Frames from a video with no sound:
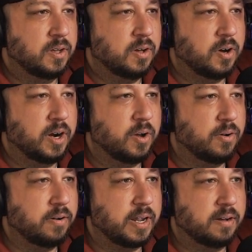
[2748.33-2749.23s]
All right,
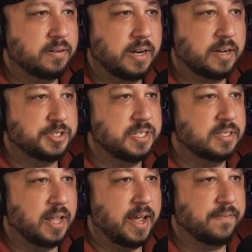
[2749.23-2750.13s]
hold on now. Now she's
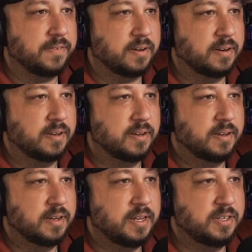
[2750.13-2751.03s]
laughing.
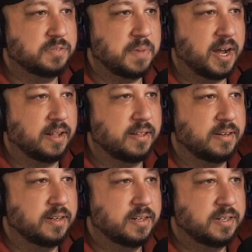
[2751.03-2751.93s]
He's
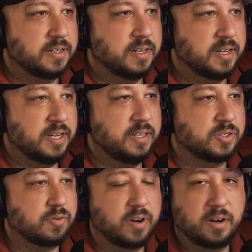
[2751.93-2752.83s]
smiling. He's
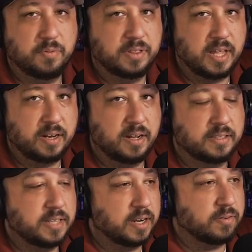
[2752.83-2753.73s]
grinning with that
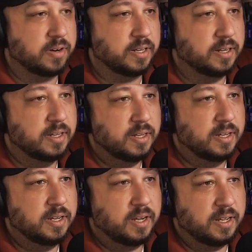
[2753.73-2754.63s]
nutsack grin.
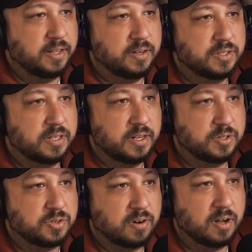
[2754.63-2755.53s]
And there's
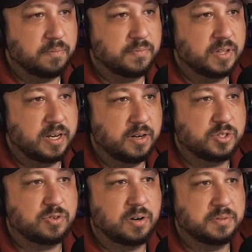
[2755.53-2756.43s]
Trump.
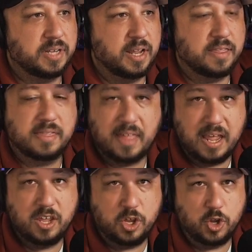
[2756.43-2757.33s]
Here's Trump saying
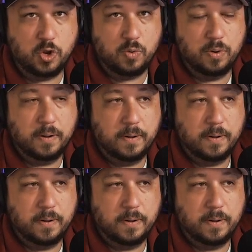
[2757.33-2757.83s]
thank you.